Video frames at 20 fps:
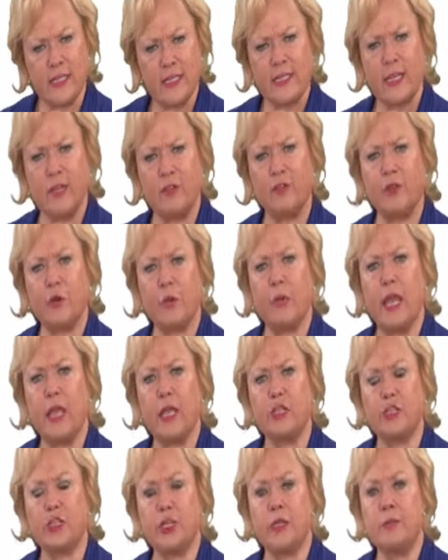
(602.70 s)
this
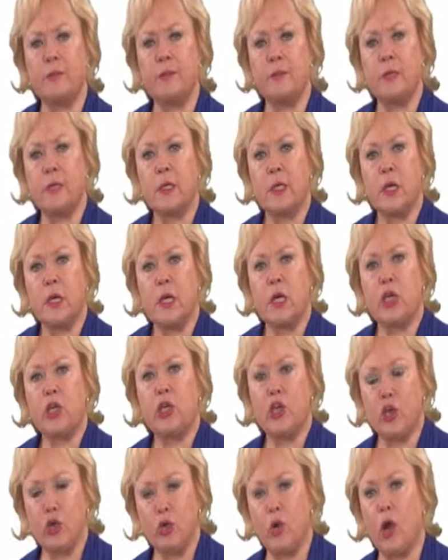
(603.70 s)
information,
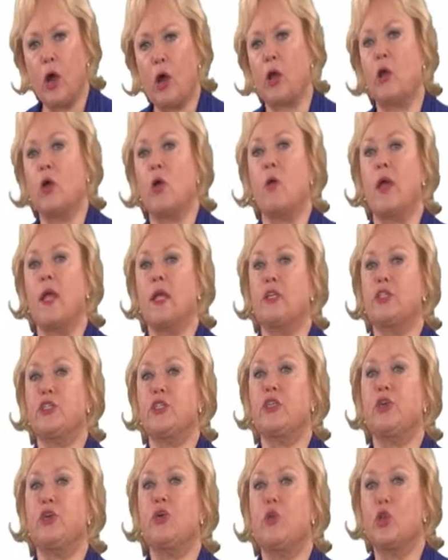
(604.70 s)
you are going
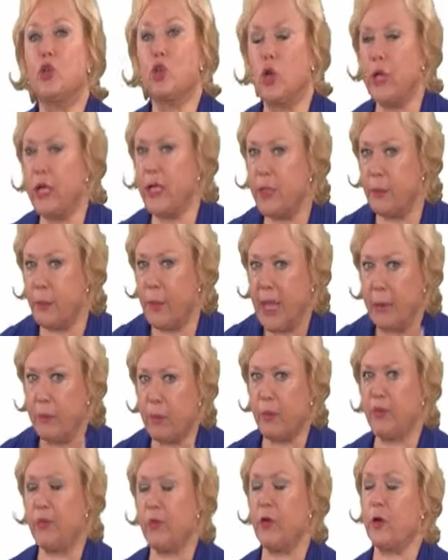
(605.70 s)
to look into
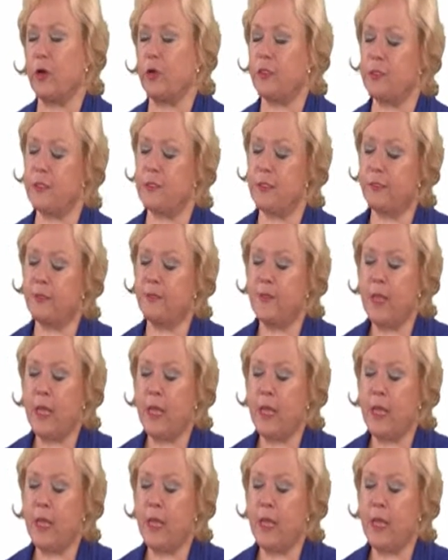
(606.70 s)
paper first.